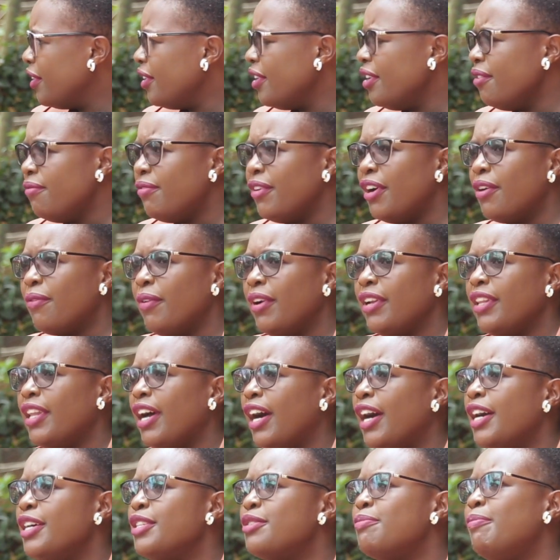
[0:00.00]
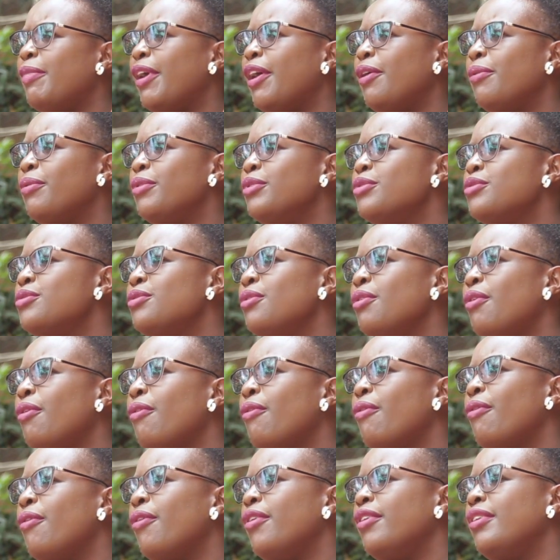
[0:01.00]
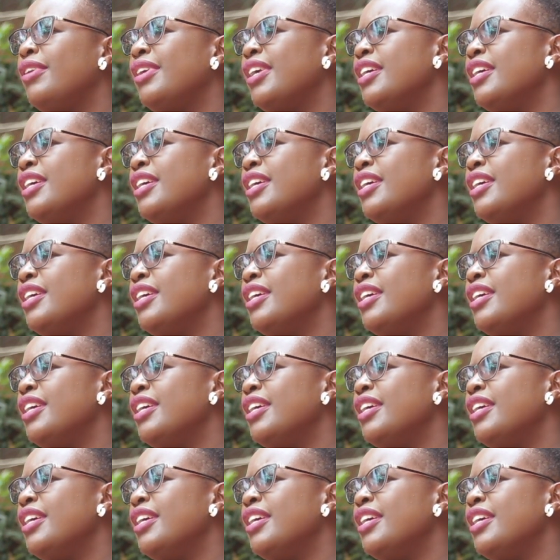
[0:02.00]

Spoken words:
even when the husband was long gone.